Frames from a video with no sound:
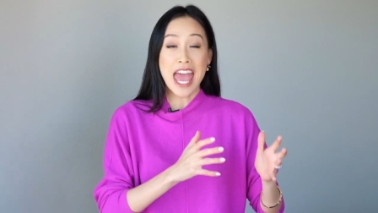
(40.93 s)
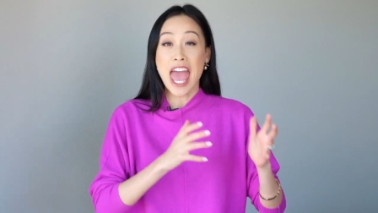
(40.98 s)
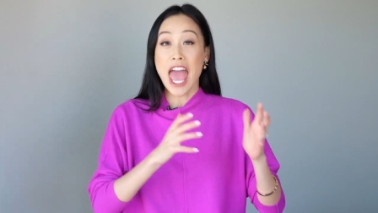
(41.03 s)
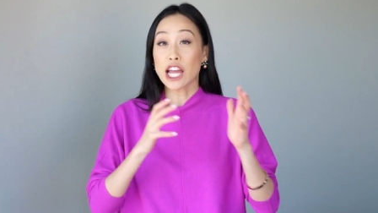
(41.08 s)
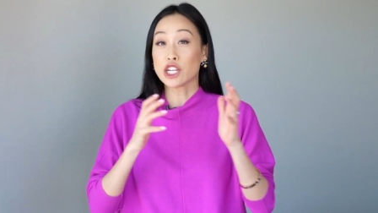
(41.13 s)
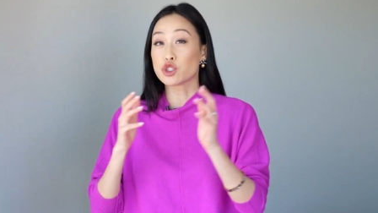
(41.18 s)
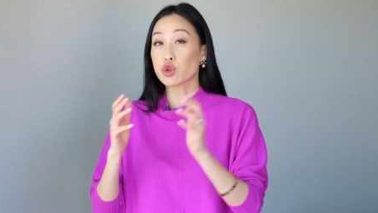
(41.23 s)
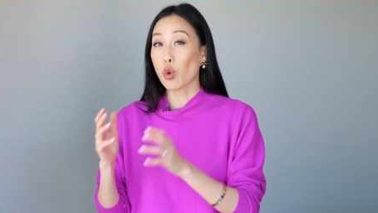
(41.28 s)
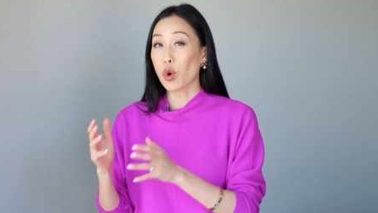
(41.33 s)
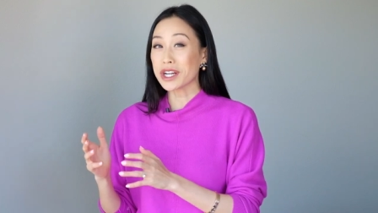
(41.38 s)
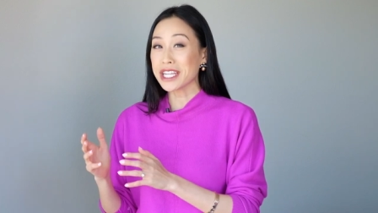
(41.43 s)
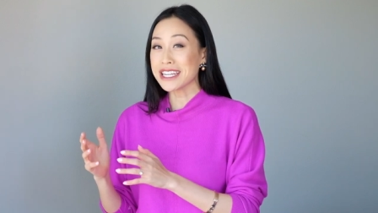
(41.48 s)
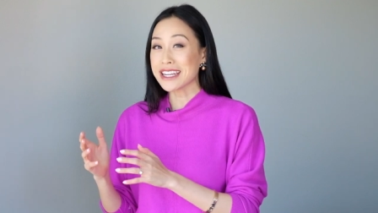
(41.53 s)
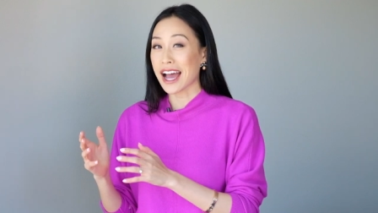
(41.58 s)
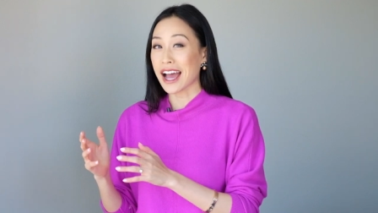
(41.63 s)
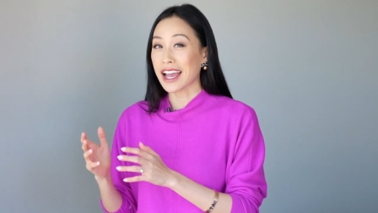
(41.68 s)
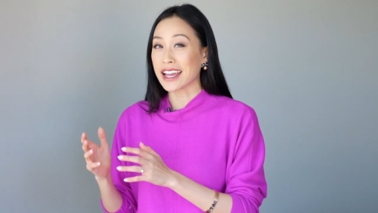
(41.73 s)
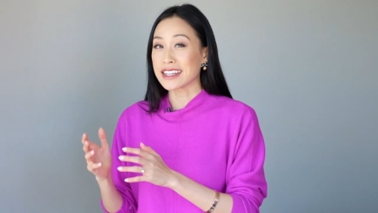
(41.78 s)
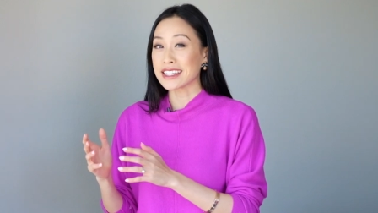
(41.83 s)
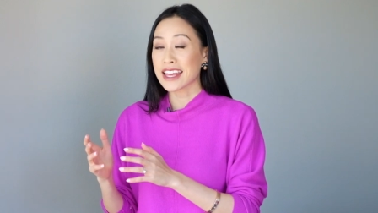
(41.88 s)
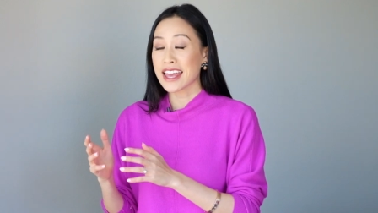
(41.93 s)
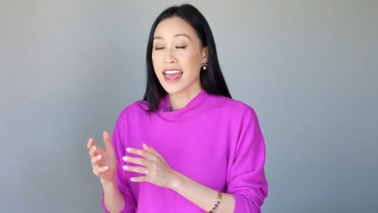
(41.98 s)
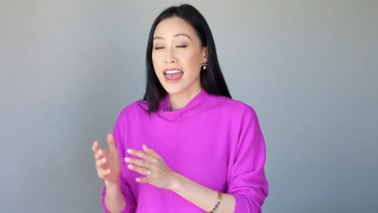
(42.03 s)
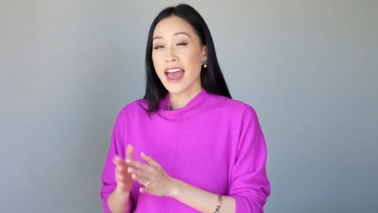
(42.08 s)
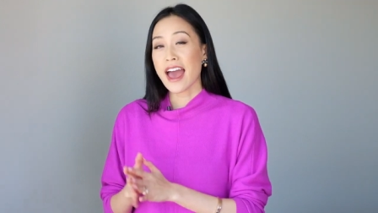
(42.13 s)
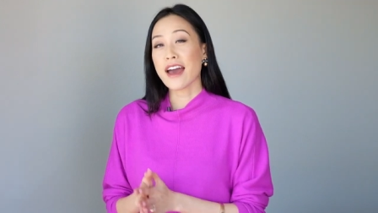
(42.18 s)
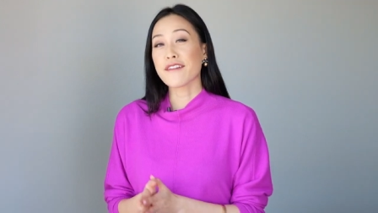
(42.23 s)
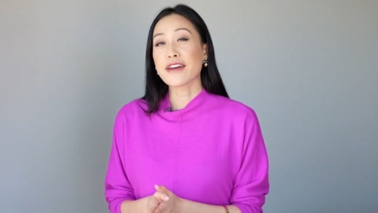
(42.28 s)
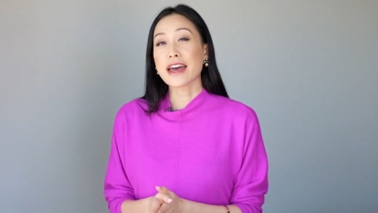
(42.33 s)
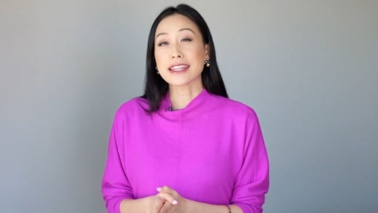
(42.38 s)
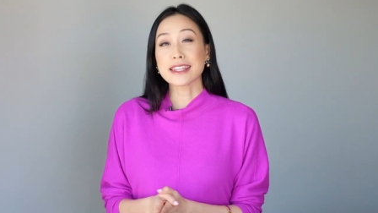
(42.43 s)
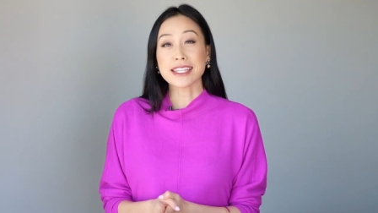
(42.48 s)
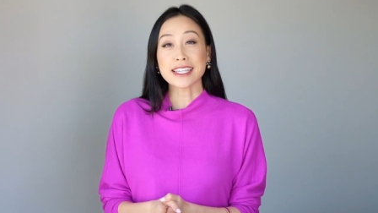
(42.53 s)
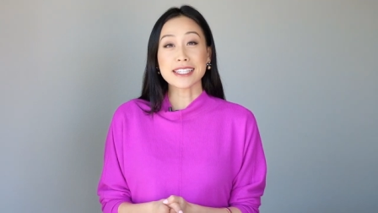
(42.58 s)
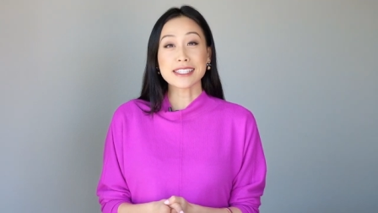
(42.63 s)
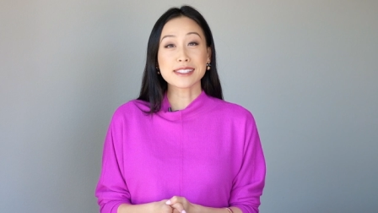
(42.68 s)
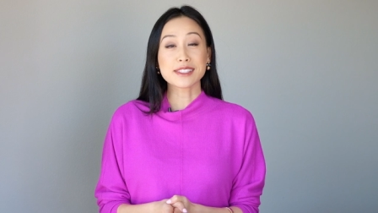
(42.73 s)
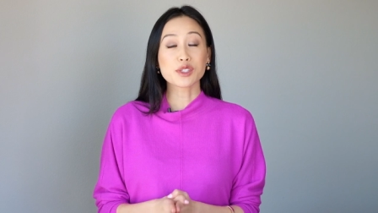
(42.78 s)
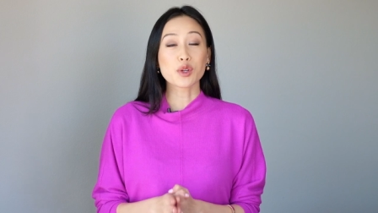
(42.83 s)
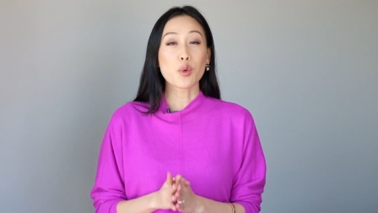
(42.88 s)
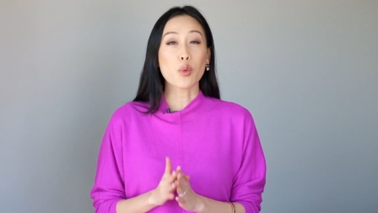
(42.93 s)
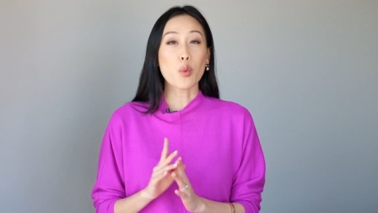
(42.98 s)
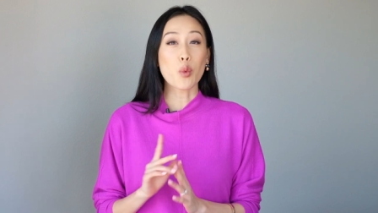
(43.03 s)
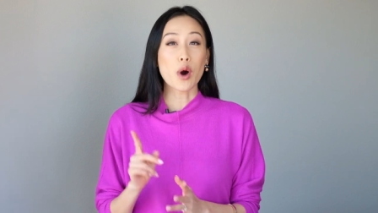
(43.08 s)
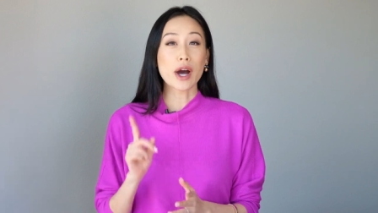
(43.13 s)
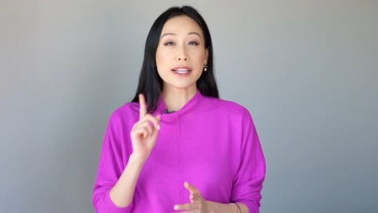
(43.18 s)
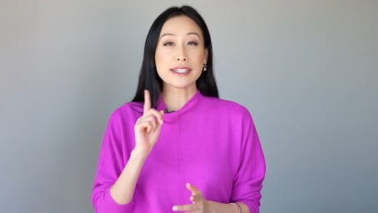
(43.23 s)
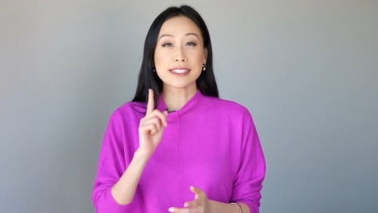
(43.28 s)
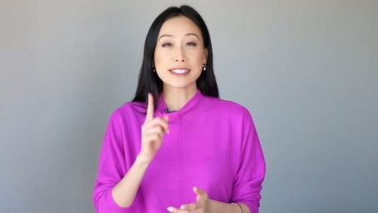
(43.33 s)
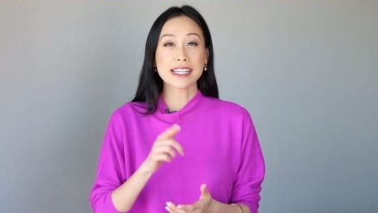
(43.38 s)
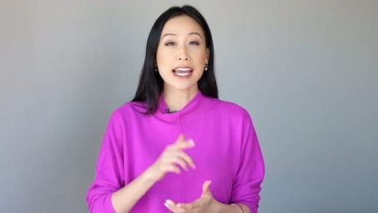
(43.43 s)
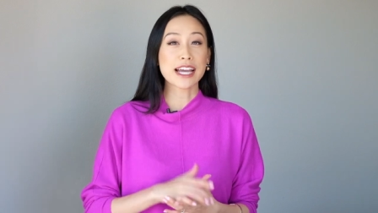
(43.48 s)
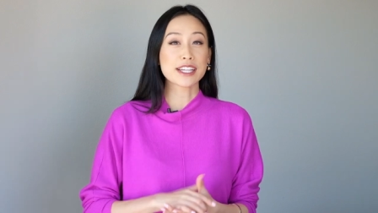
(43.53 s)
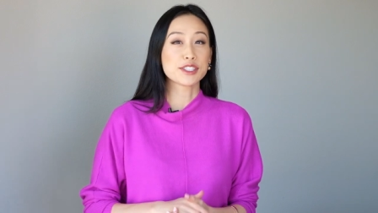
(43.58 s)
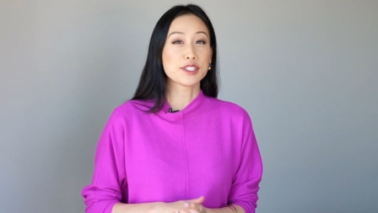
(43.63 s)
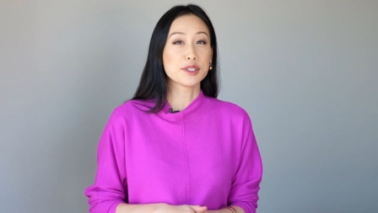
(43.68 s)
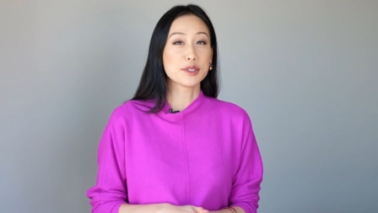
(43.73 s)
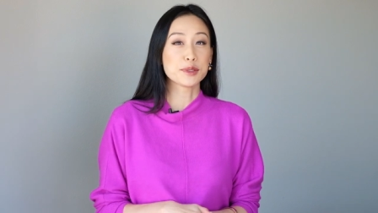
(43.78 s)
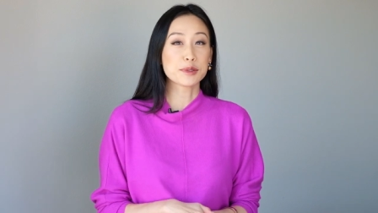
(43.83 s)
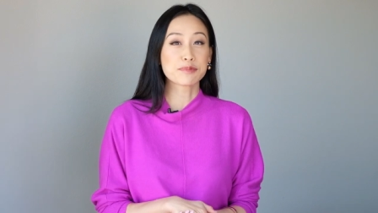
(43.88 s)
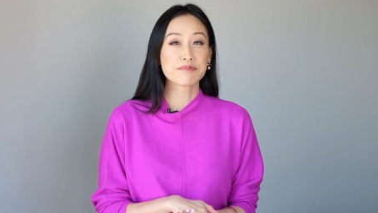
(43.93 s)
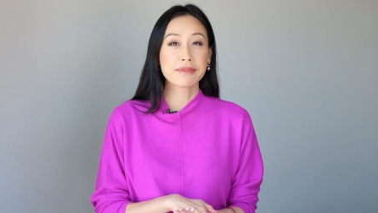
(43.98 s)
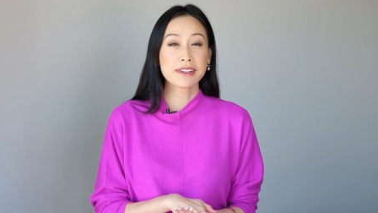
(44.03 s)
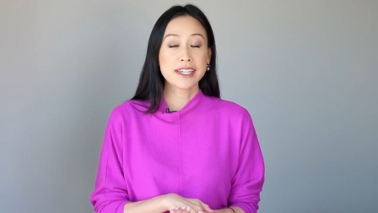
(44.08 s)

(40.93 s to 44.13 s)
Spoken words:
and 29 have at least one tattoo.